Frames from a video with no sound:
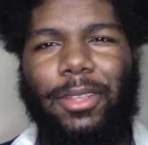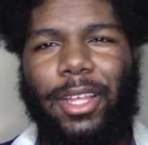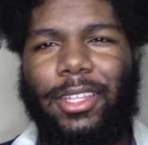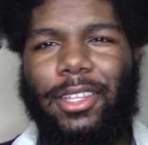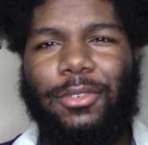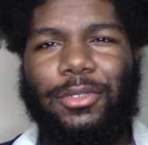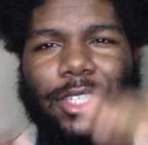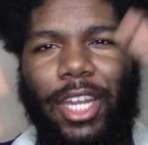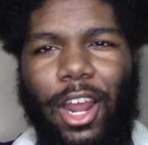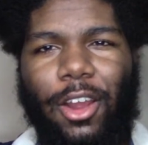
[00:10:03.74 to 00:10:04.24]
like
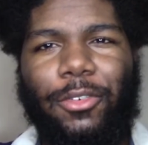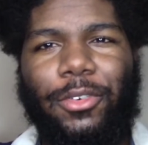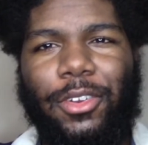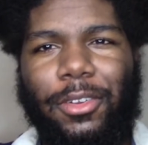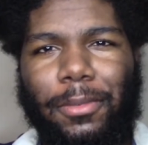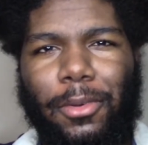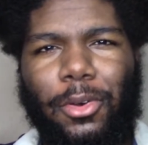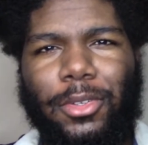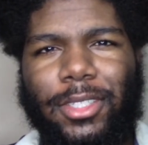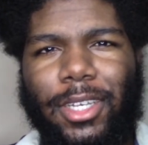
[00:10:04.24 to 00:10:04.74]
the shower would fill
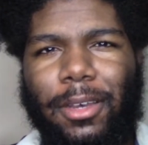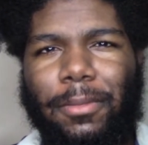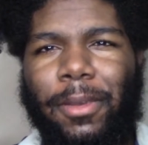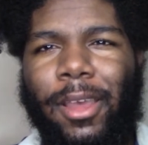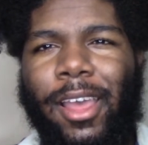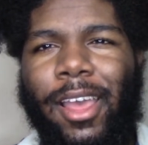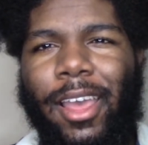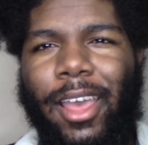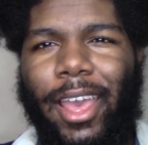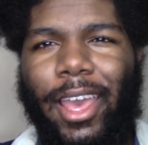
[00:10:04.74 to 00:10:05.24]
up the whole tub,
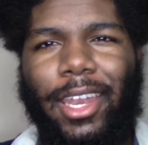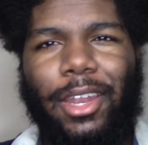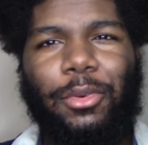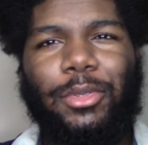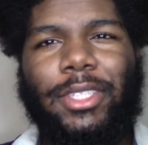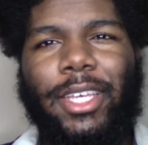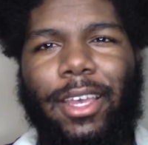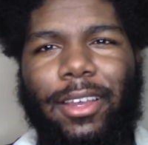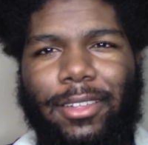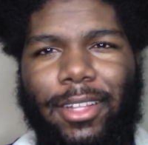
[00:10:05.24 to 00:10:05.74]
and it
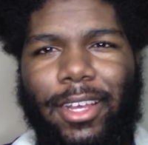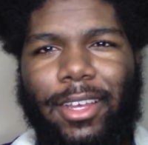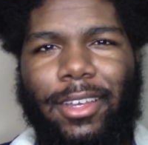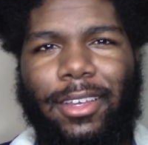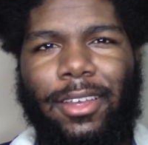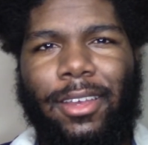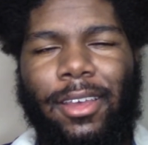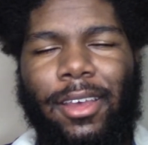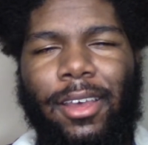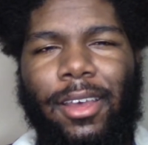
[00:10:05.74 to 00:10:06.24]
would take like
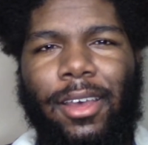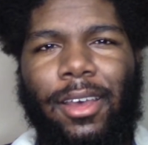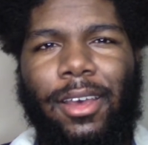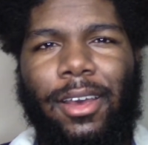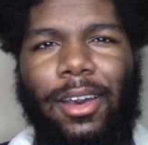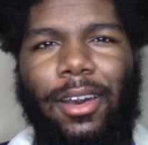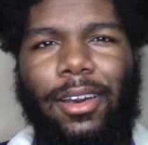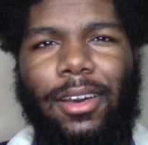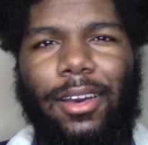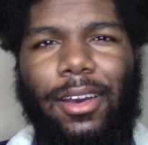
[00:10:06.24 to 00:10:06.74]

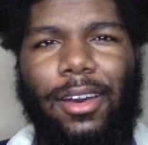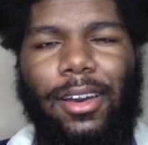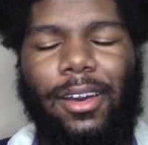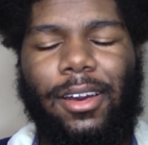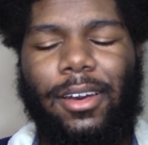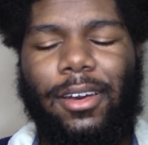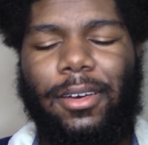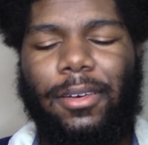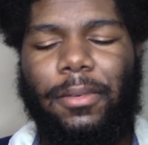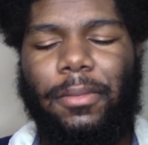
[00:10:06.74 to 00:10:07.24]

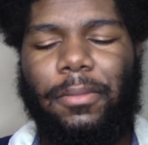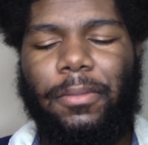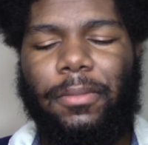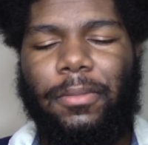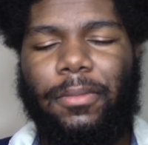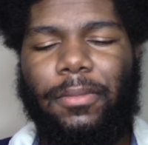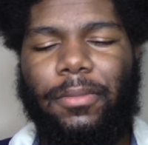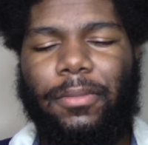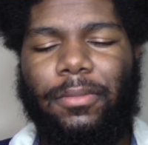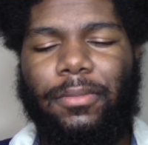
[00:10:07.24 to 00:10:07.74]

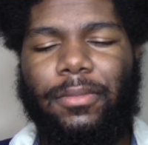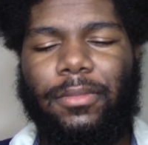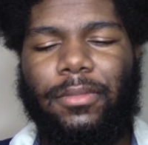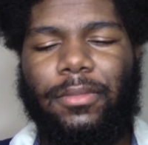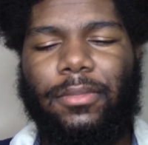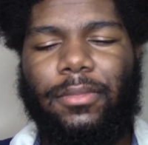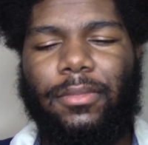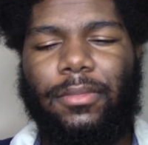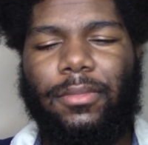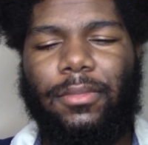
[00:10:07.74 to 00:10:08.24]

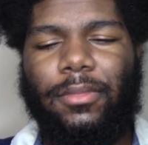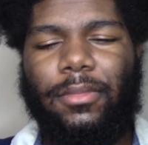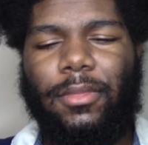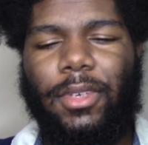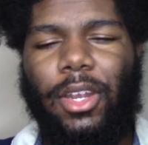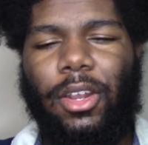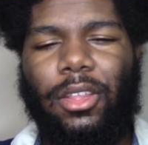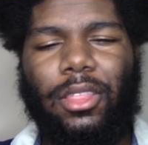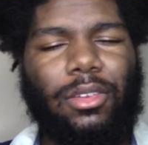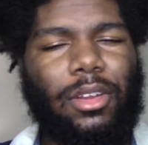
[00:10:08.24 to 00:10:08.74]

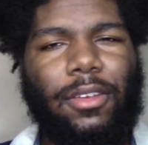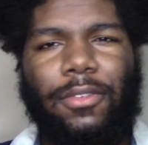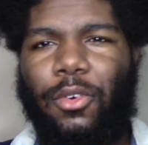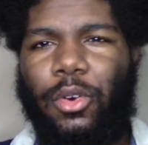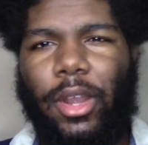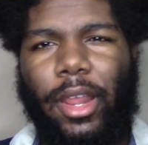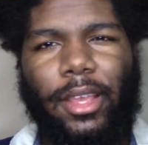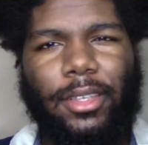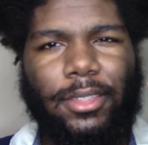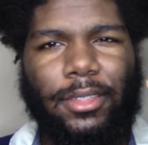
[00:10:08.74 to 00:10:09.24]

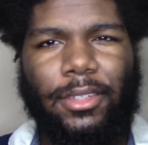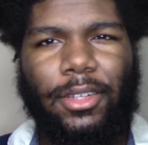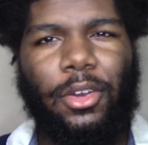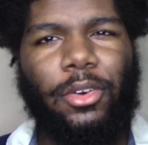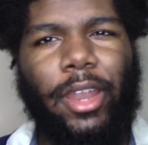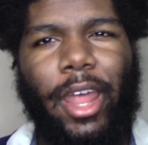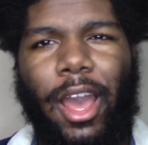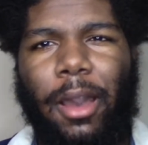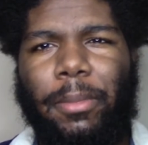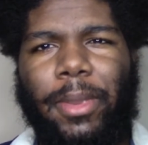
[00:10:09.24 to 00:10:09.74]
3-4 days to go
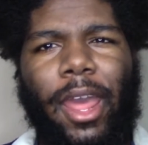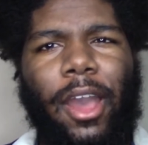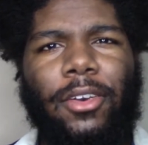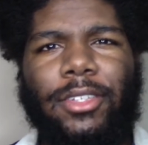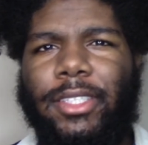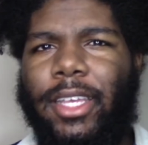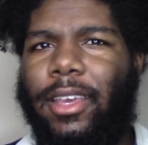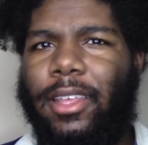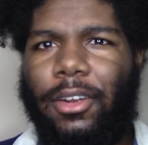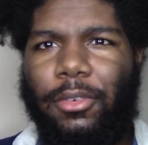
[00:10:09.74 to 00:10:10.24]
down. Now
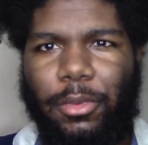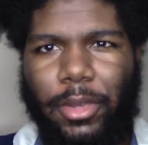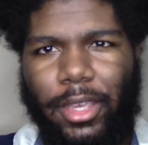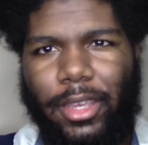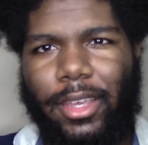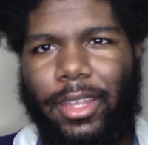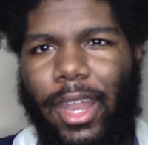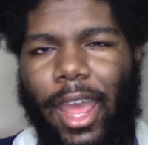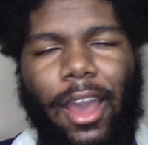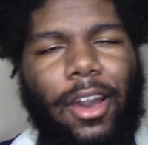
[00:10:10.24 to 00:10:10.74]
it's taking a
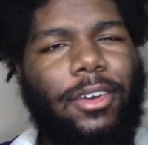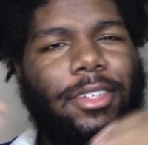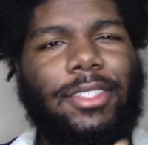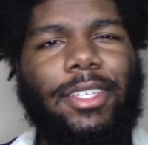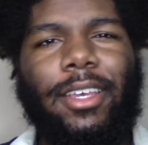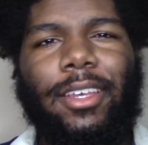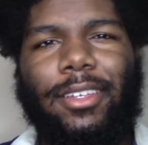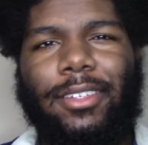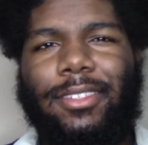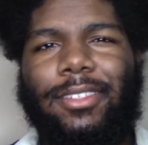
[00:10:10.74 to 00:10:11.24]
week, and now it's
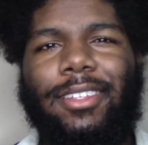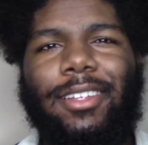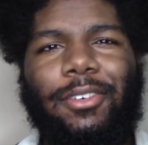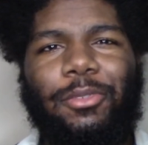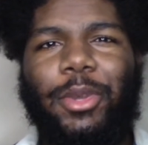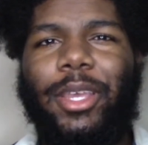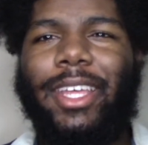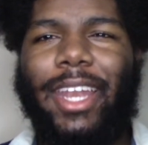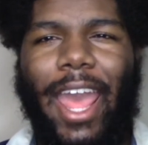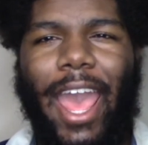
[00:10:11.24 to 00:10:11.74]
taking a
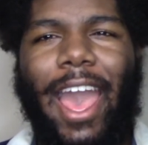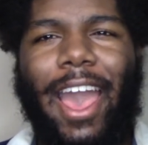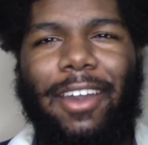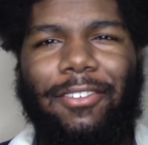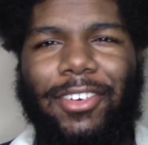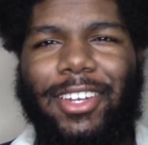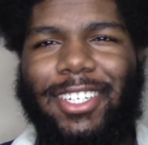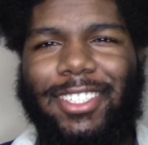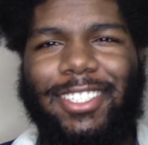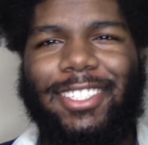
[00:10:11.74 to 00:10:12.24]
week and a half,
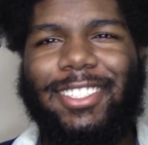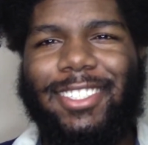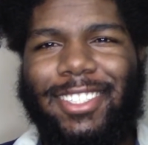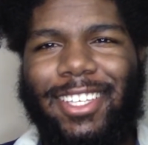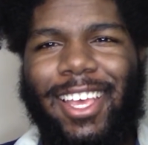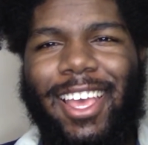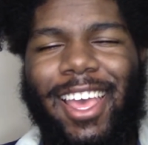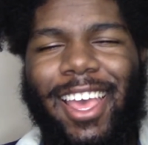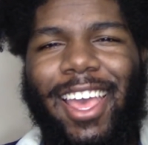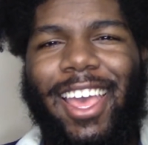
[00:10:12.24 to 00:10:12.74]
and it's
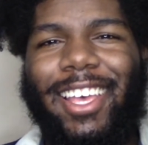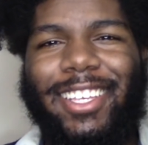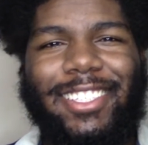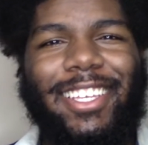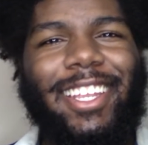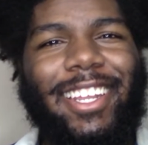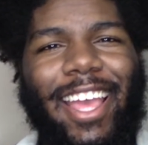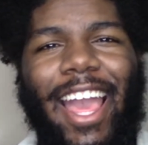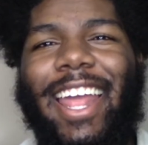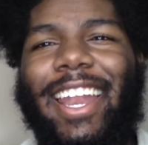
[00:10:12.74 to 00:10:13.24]

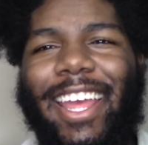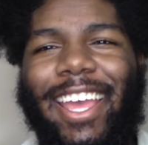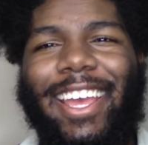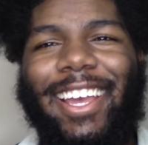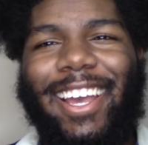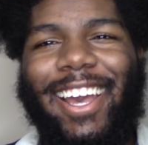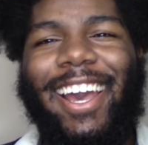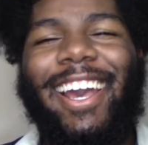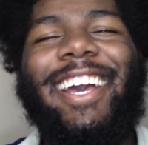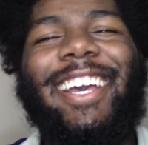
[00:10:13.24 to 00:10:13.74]
getting out of
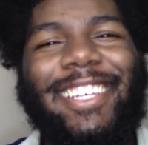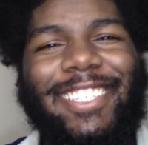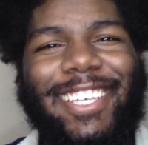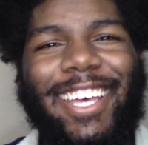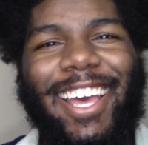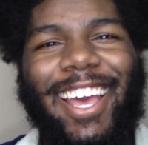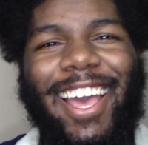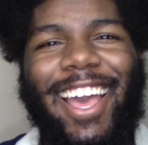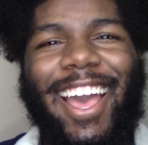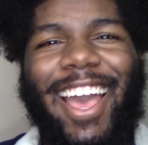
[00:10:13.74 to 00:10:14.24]
hand, guys.
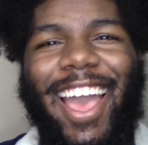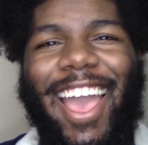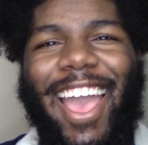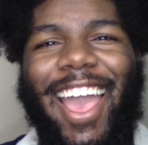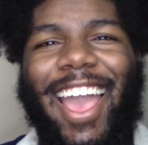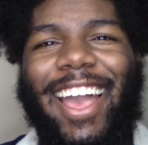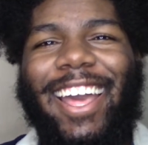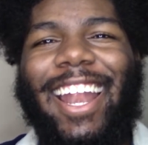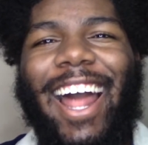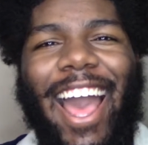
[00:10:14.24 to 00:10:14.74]

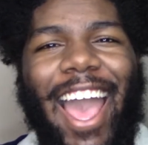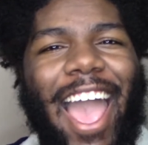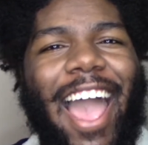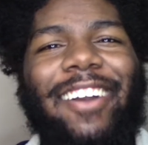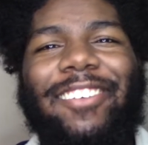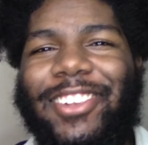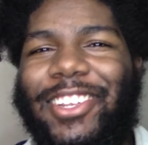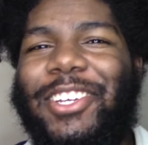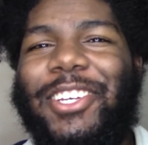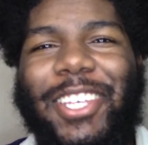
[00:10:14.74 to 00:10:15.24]
And I
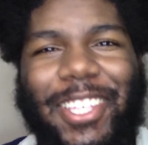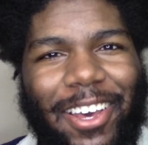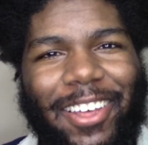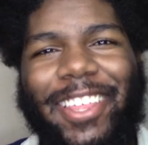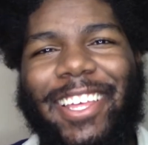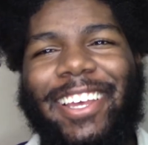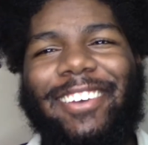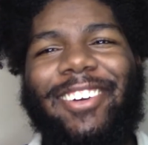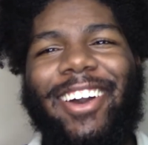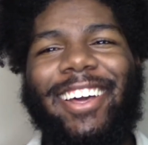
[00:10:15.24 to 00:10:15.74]
have to do
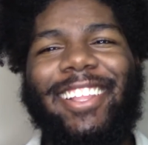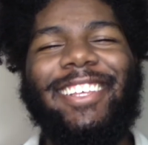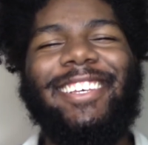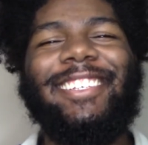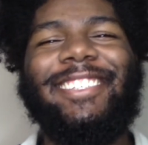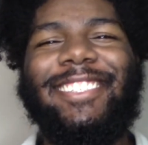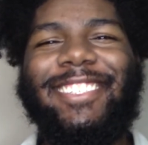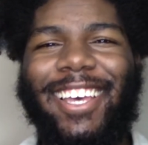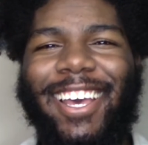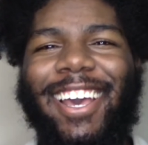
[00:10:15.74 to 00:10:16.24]
something about
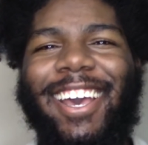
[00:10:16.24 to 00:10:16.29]
this.